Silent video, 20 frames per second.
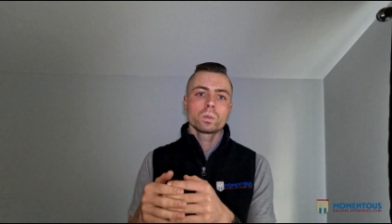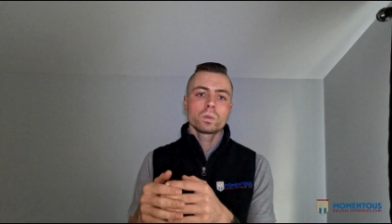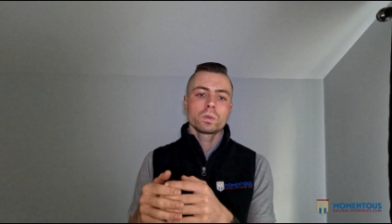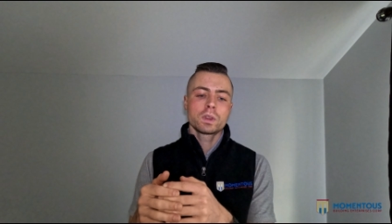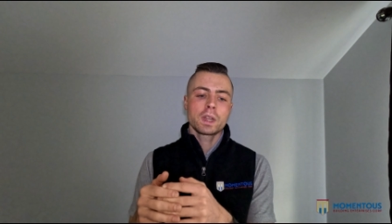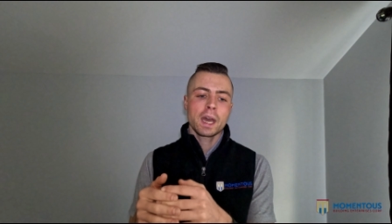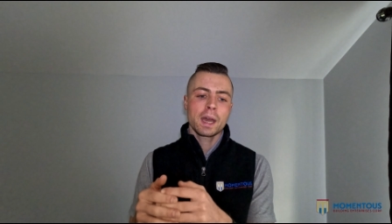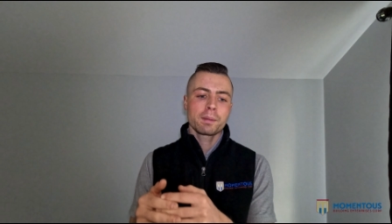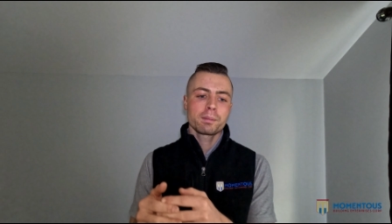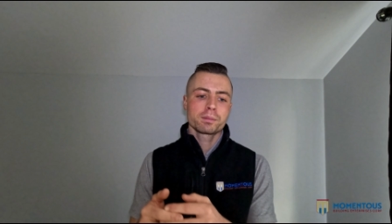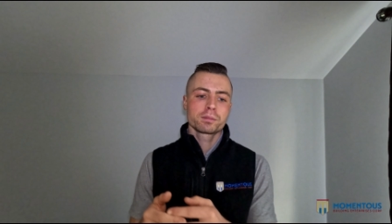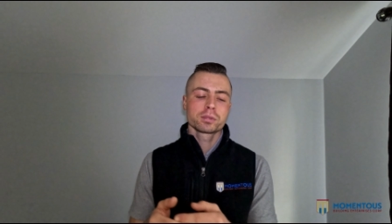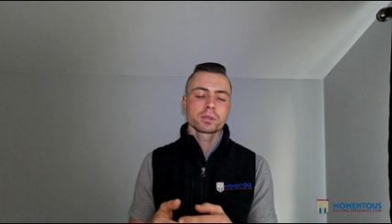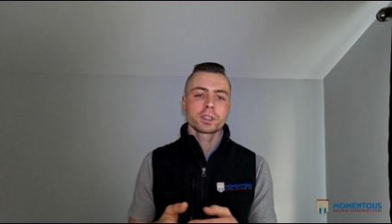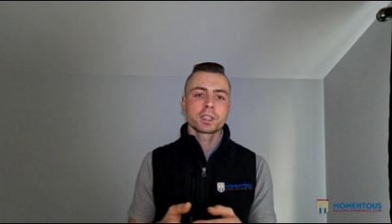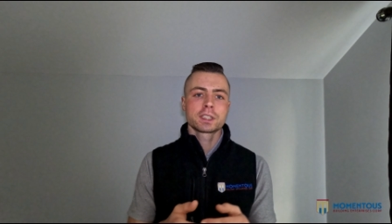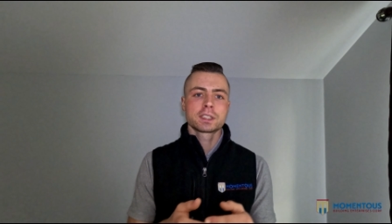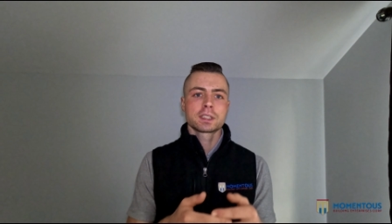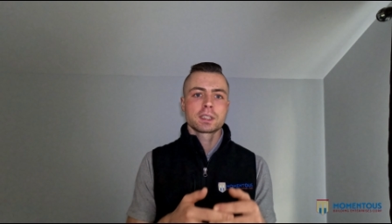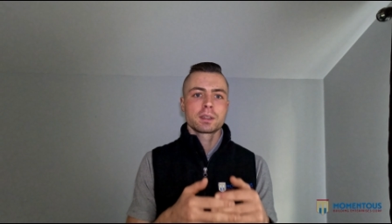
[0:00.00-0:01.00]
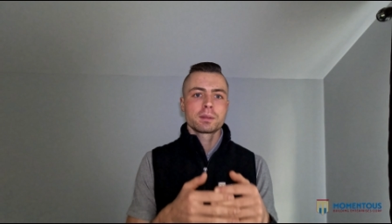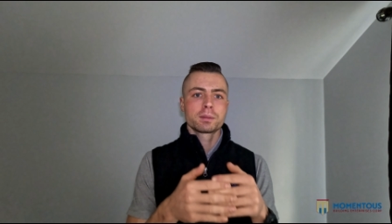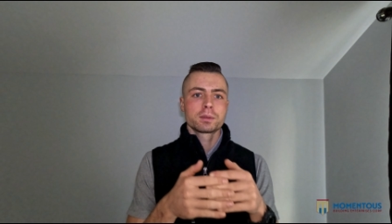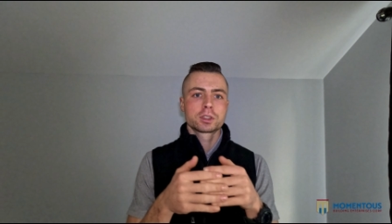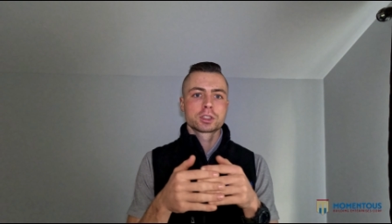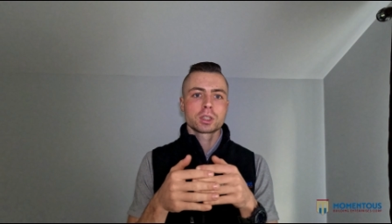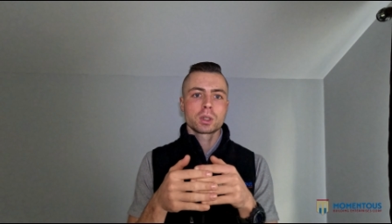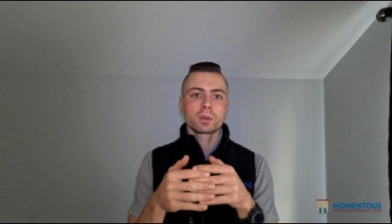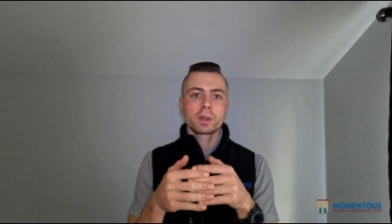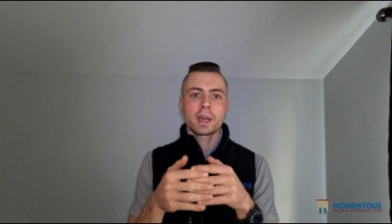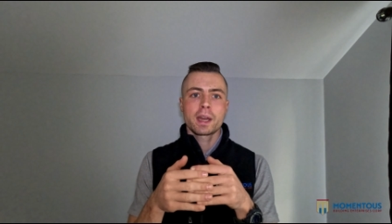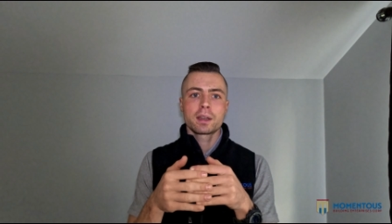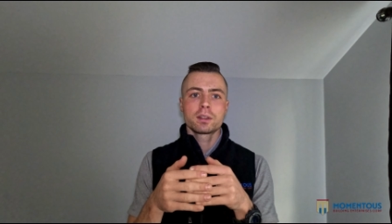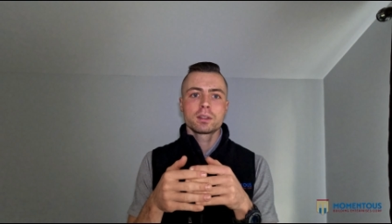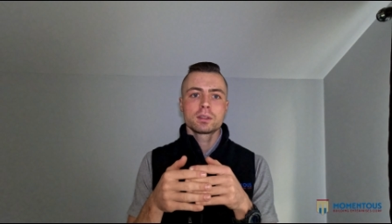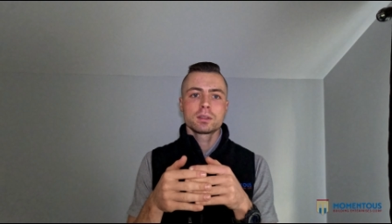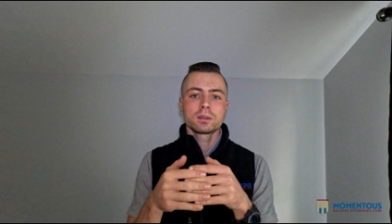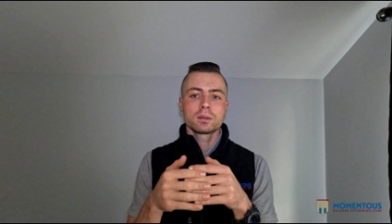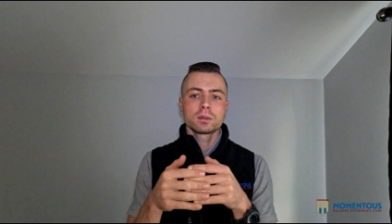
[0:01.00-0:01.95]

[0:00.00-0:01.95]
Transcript: that brings it so that